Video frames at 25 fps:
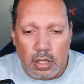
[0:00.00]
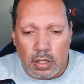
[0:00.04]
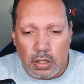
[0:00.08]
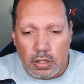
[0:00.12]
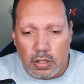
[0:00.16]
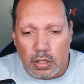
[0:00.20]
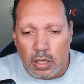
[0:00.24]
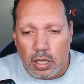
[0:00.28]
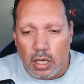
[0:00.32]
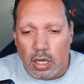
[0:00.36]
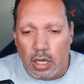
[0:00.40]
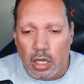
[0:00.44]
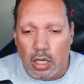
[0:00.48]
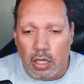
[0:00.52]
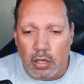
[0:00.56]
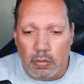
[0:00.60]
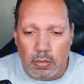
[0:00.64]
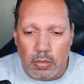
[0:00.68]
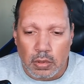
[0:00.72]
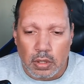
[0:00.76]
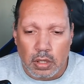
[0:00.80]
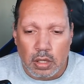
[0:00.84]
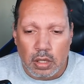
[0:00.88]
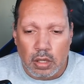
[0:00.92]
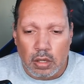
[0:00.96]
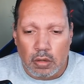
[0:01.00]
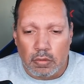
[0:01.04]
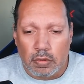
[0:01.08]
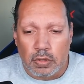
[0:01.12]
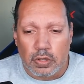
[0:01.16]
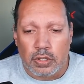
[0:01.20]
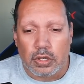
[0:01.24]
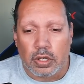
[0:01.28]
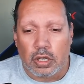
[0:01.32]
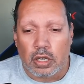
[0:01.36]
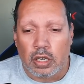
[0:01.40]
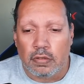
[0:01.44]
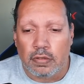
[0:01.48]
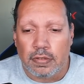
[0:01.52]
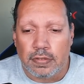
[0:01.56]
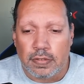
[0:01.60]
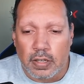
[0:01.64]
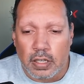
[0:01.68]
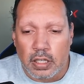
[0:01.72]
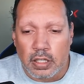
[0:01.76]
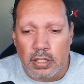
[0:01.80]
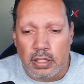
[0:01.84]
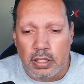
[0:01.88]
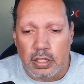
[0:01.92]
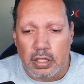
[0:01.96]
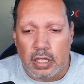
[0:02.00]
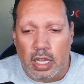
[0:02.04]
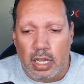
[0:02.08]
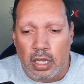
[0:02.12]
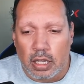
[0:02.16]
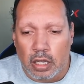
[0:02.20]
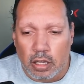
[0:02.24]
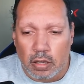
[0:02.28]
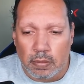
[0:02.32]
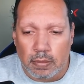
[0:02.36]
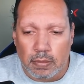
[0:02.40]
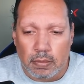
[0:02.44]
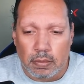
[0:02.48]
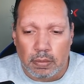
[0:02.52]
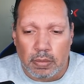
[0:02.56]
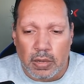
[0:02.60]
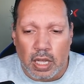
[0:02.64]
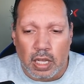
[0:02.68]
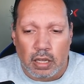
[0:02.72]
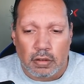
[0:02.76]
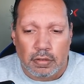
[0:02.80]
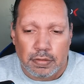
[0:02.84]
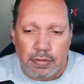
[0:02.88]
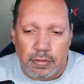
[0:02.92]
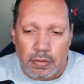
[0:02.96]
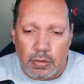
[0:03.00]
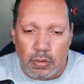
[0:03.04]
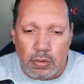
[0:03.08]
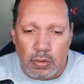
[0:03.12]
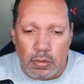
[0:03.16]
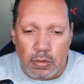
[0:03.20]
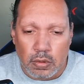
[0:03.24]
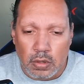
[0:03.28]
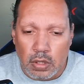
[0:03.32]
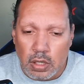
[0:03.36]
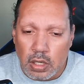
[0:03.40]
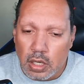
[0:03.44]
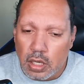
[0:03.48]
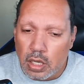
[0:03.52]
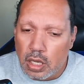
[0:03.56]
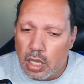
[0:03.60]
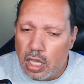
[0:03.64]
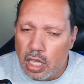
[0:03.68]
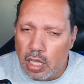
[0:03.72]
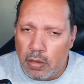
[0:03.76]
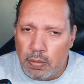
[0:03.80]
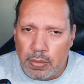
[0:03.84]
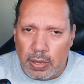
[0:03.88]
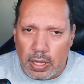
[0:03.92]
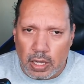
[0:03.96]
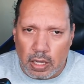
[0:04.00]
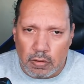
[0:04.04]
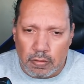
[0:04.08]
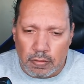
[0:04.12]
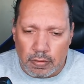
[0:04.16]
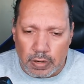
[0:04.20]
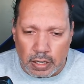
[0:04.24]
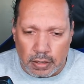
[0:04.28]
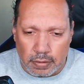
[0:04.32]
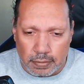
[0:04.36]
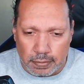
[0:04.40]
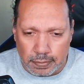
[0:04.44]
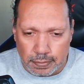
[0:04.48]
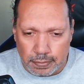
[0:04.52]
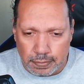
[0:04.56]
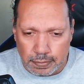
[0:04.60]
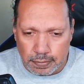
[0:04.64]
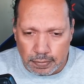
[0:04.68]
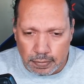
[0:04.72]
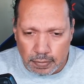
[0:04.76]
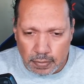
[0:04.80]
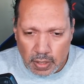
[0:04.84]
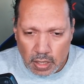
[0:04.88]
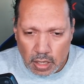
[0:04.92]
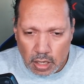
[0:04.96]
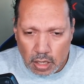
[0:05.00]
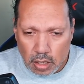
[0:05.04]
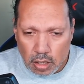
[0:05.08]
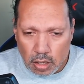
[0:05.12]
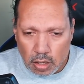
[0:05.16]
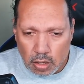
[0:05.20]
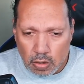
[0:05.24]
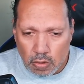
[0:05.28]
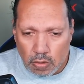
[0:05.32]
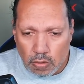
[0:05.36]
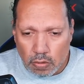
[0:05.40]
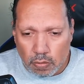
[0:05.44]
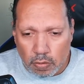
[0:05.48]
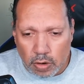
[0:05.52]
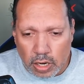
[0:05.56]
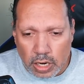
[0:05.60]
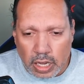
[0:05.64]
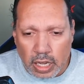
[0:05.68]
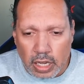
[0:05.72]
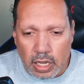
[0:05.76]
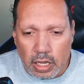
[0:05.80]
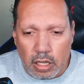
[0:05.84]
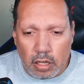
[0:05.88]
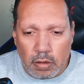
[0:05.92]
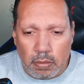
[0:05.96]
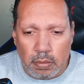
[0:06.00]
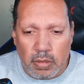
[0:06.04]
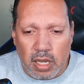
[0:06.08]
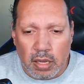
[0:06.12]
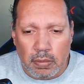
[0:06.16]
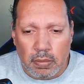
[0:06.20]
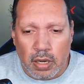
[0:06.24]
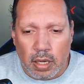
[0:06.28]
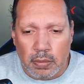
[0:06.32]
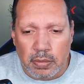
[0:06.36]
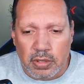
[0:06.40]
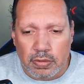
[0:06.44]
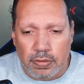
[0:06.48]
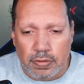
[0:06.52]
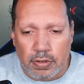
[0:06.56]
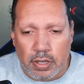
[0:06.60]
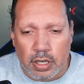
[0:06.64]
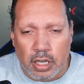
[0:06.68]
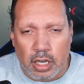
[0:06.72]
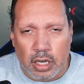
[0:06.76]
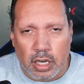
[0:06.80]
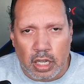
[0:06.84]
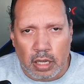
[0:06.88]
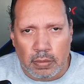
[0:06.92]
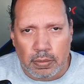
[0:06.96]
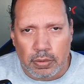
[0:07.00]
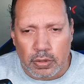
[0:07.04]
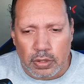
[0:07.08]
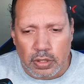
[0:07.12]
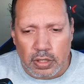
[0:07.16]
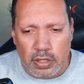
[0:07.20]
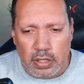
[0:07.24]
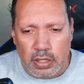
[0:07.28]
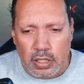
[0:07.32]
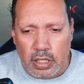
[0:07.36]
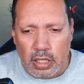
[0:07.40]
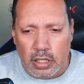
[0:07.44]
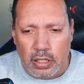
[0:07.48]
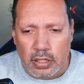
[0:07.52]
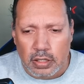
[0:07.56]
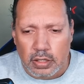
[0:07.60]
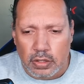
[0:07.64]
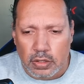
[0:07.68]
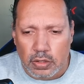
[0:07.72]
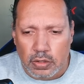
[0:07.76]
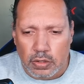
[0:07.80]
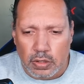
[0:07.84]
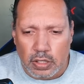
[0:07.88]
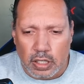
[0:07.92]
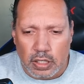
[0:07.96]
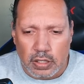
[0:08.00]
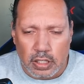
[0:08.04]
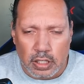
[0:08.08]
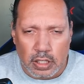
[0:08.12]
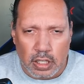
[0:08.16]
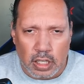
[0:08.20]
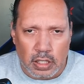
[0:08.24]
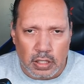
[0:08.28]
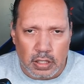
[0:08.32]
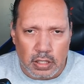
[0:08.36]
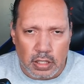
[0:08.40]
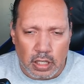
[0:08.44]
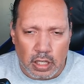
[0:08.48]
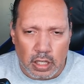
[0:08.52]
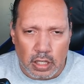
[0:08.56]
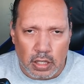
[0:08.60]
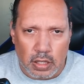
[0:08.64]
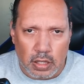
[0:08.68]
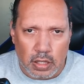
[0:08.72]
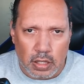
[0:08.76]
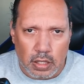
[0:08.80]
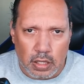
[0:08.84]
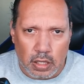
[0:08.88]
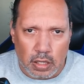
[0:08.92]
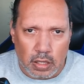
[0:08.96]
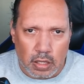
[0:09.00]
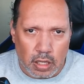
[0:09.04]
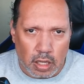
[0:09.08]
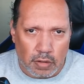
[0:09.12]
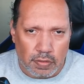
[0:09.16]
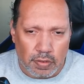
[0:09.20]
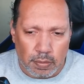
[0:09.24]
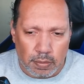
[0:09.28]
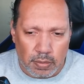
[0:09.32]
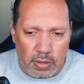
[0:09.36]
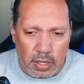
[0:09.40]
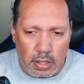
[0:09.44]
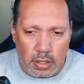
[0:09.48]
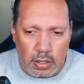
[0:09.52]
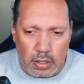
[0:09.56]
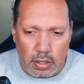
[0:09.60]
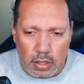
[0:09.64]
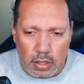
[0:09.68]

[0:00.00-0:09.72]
to help with certain funds that help buy food and pay rent. When I helped my mom's friend on April 6, 2018, the government